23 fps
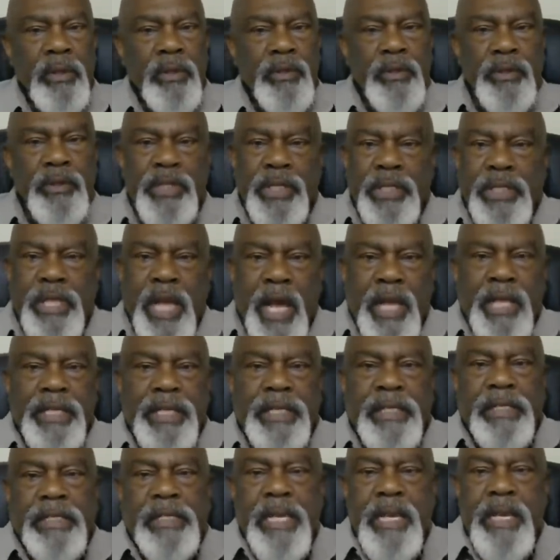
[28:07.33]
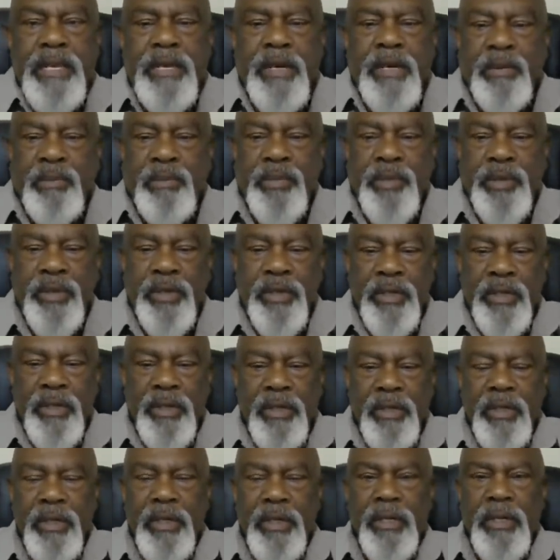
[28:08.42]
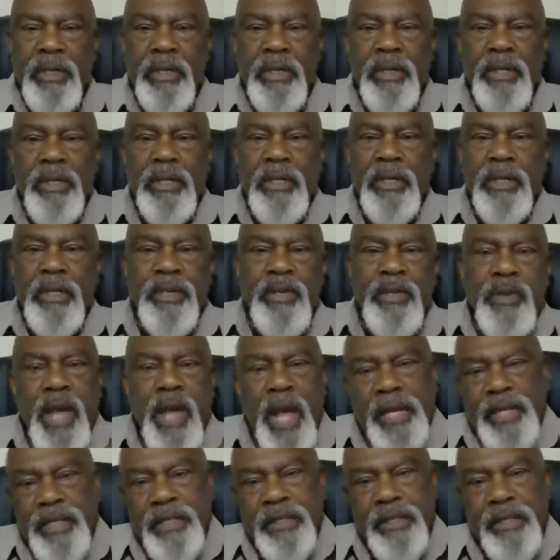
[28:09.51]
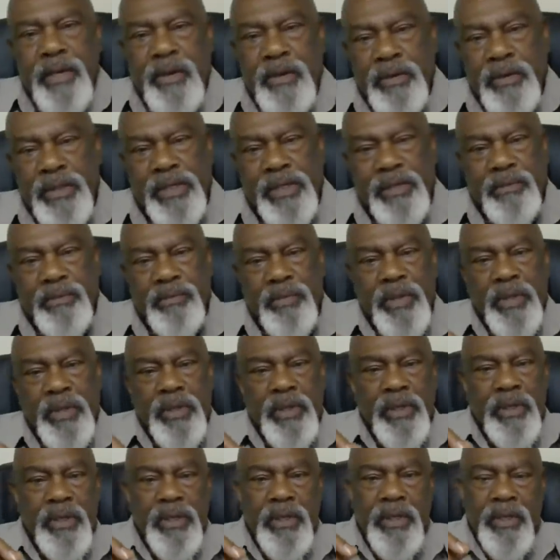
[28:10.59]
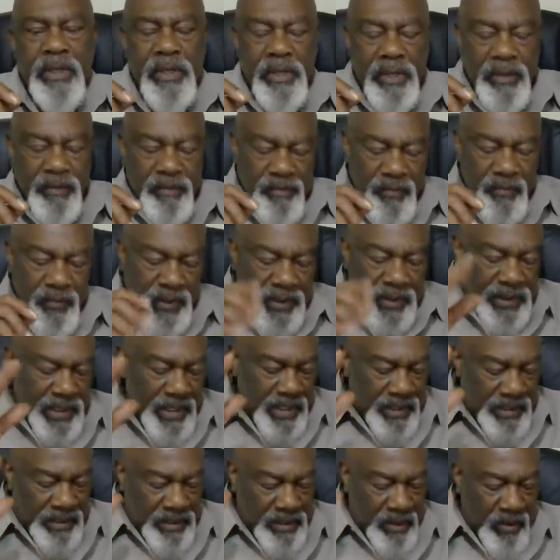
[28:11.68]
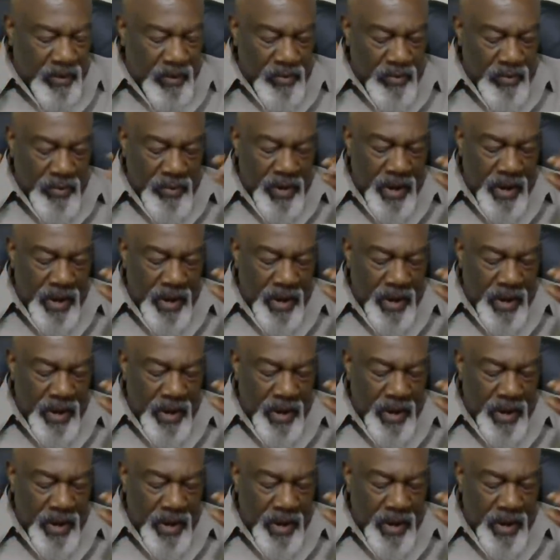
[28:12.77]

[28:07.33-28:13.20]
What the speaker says: You just got to see them. And you got to use them. See, so